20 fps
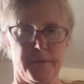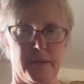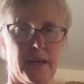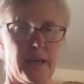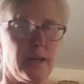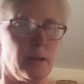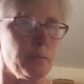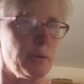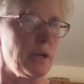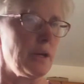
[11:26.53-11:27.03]

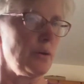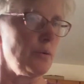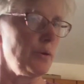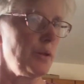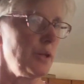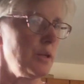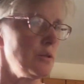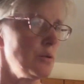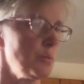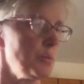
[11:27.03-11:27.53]
Anyway,
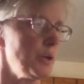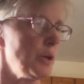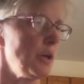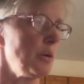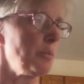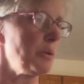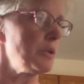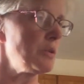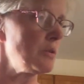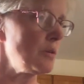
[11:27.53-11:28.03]
these are going
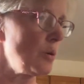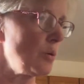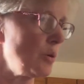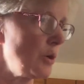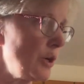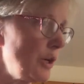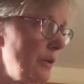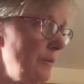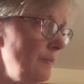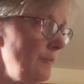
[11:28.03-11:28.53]
to be so
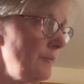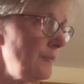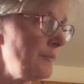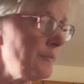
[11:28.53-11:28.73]
good.